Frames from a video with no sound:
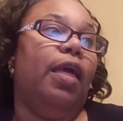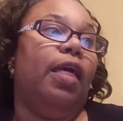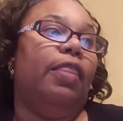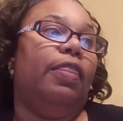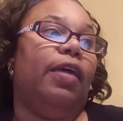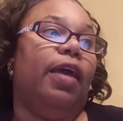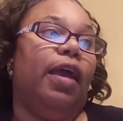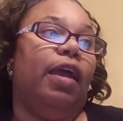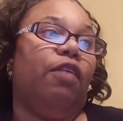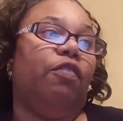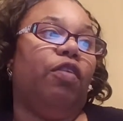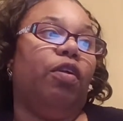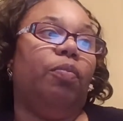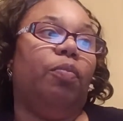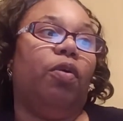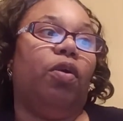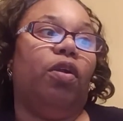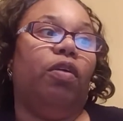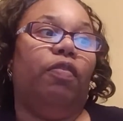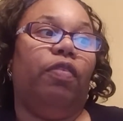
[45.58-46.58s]
that every
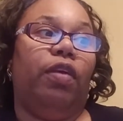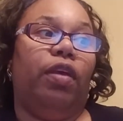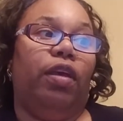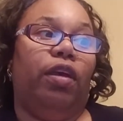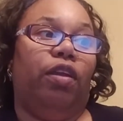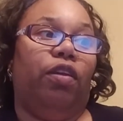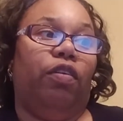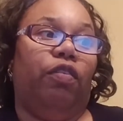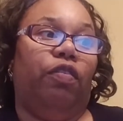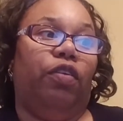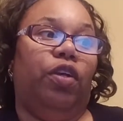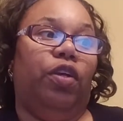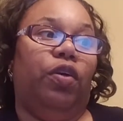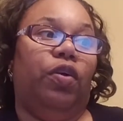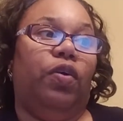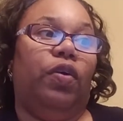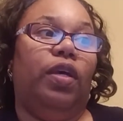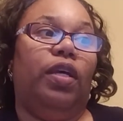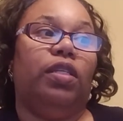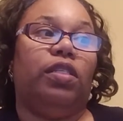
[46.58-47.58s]
part of the
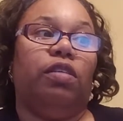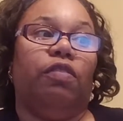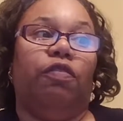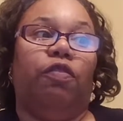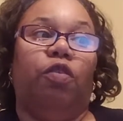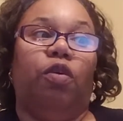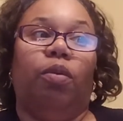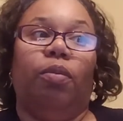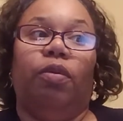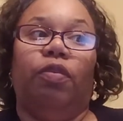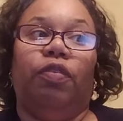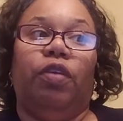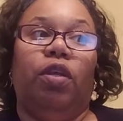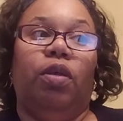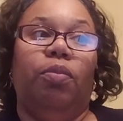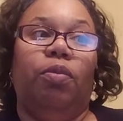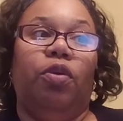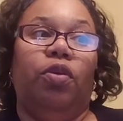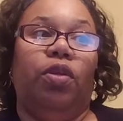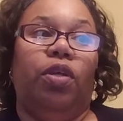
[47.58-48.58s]
interview is a form of
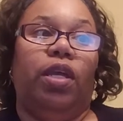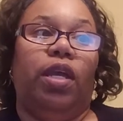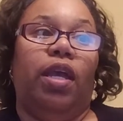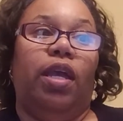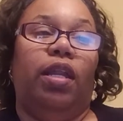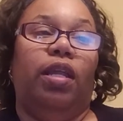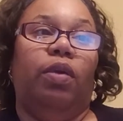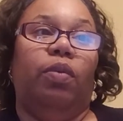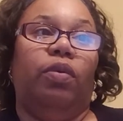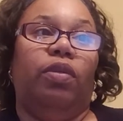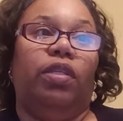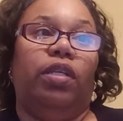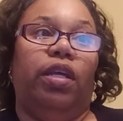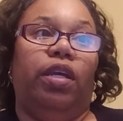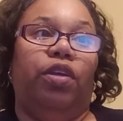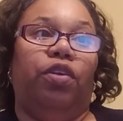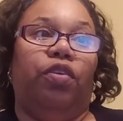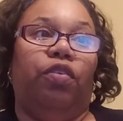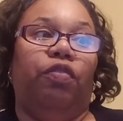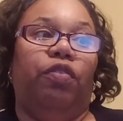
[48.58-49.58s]
communicating with the
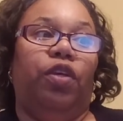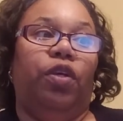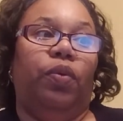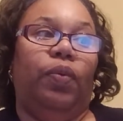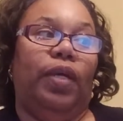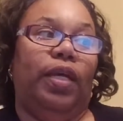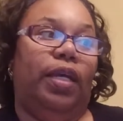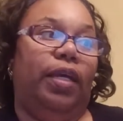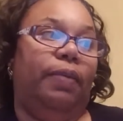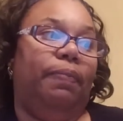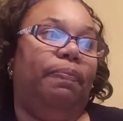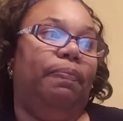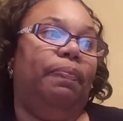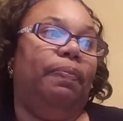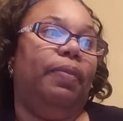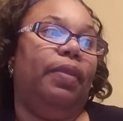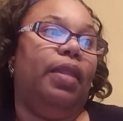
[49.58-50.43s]
interviewee,